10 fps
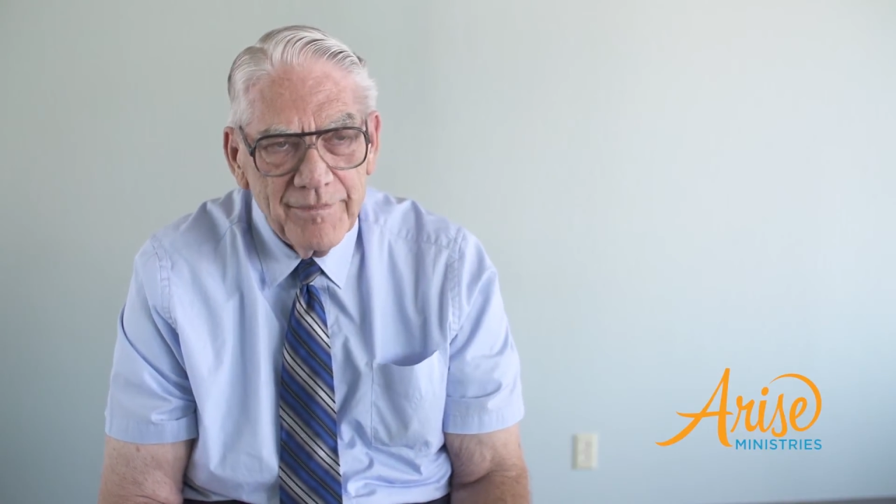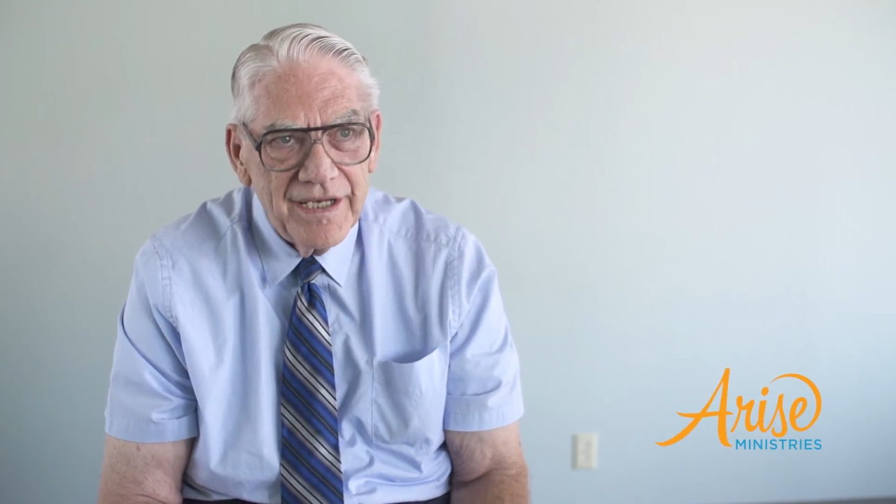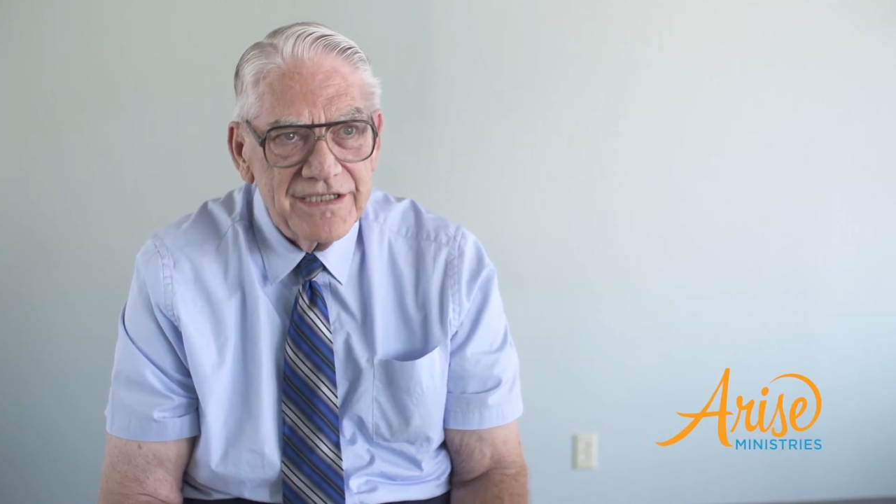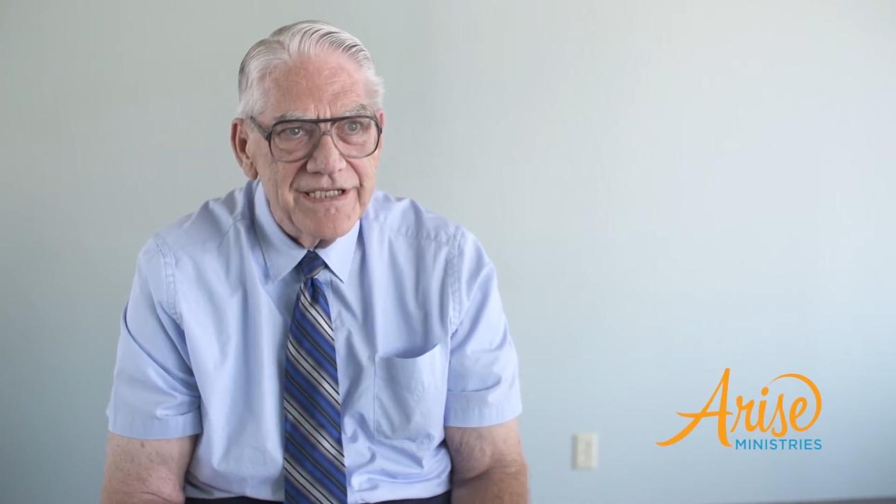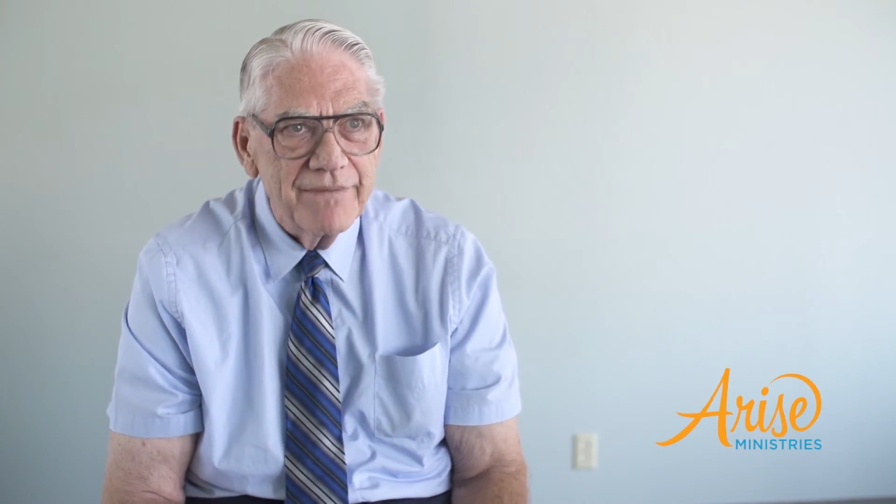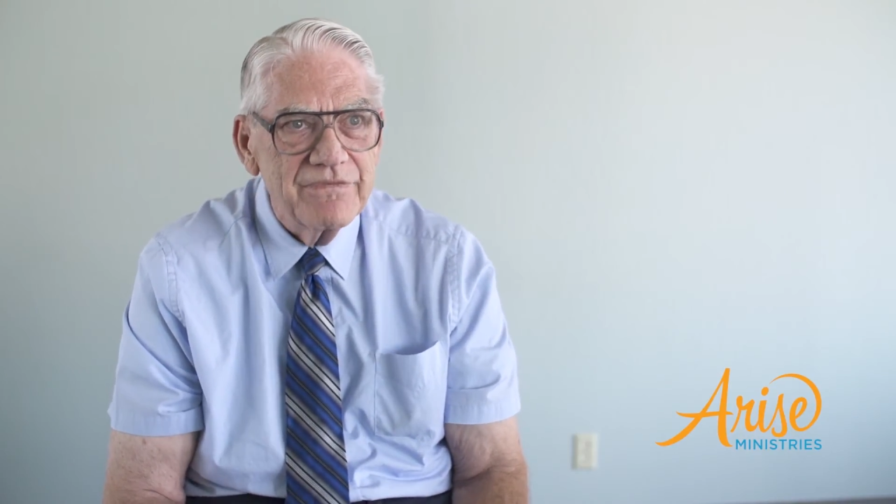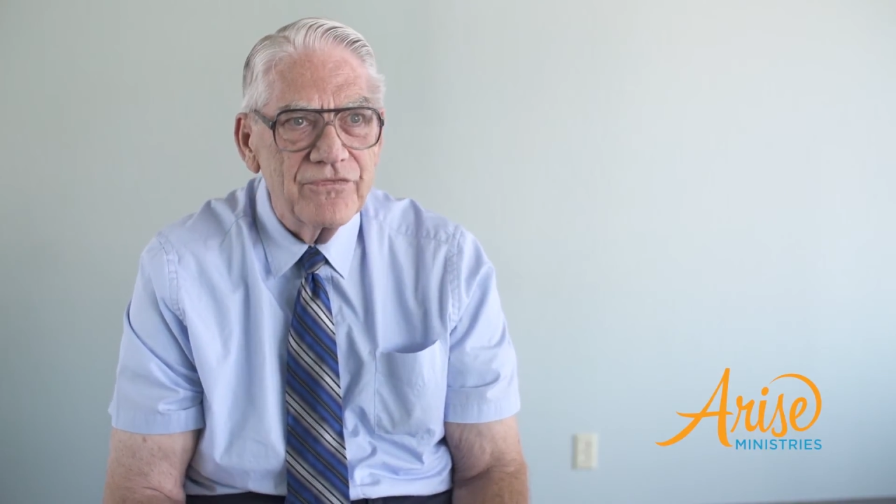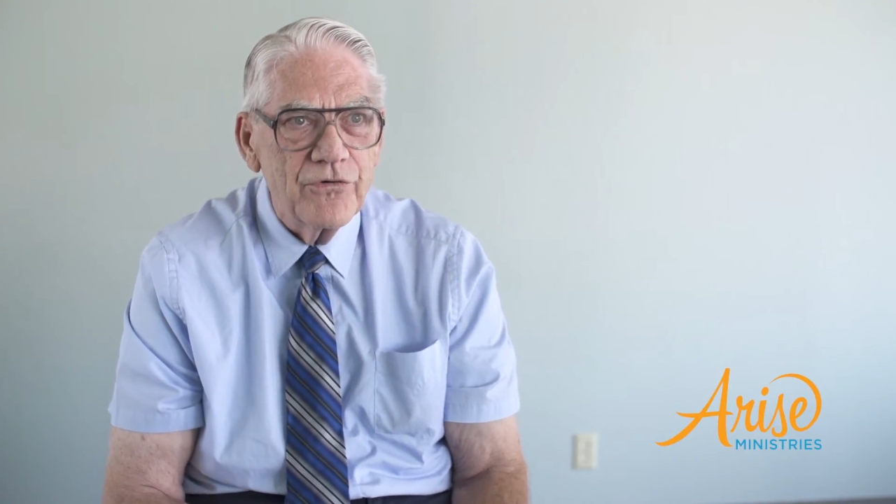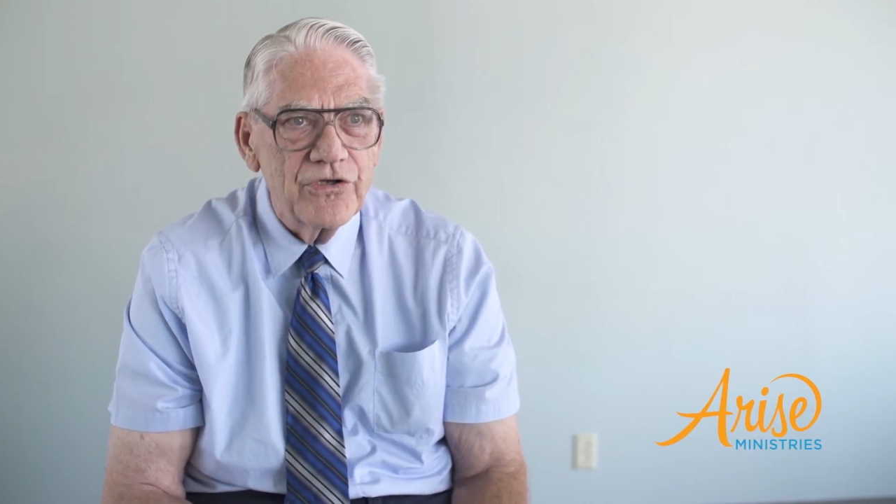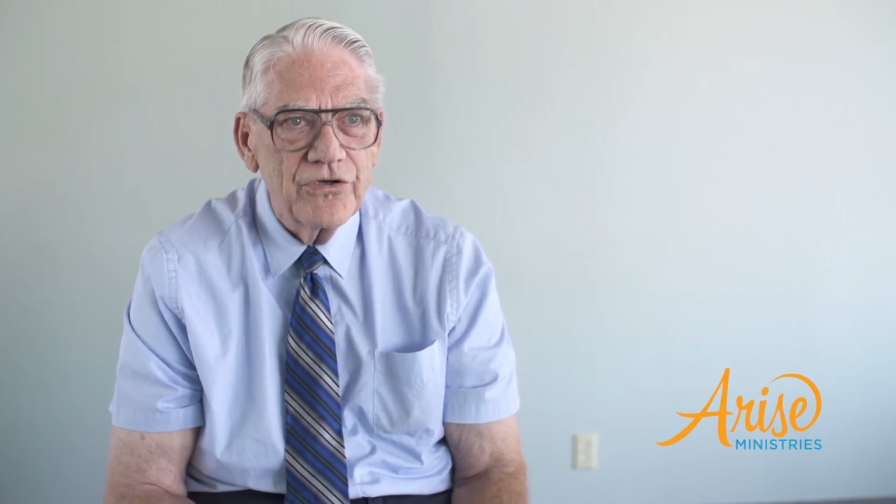minus 7 is
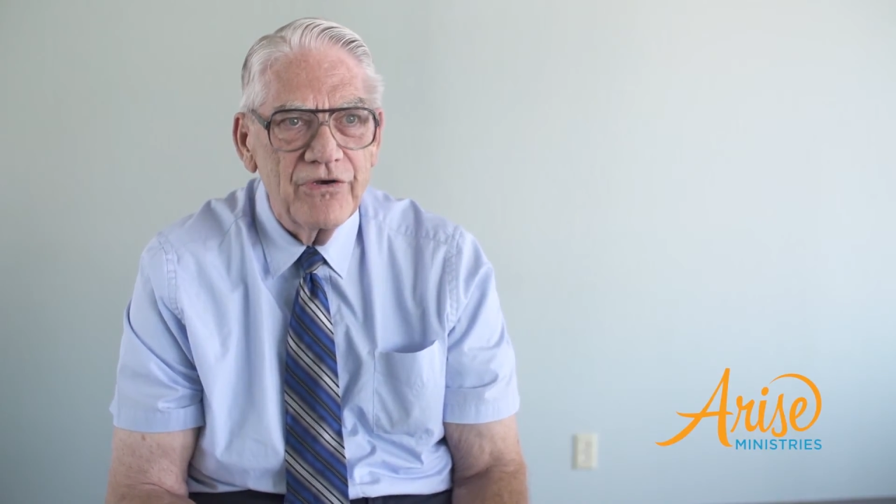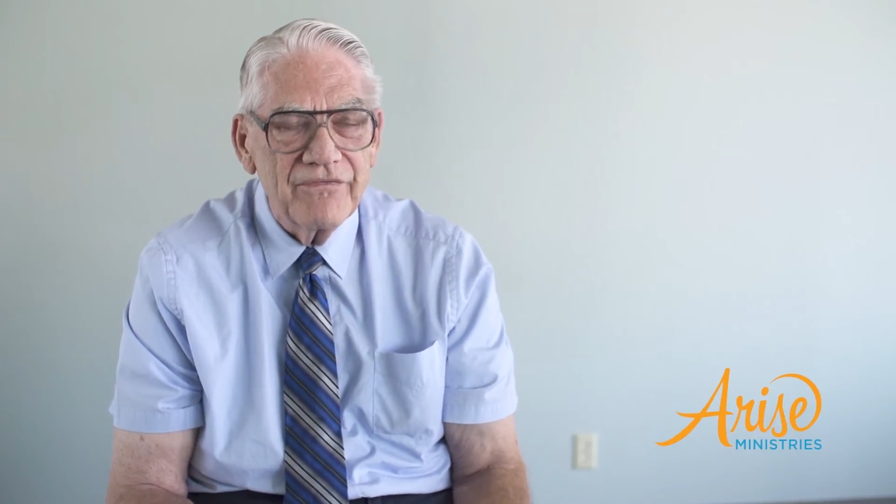42,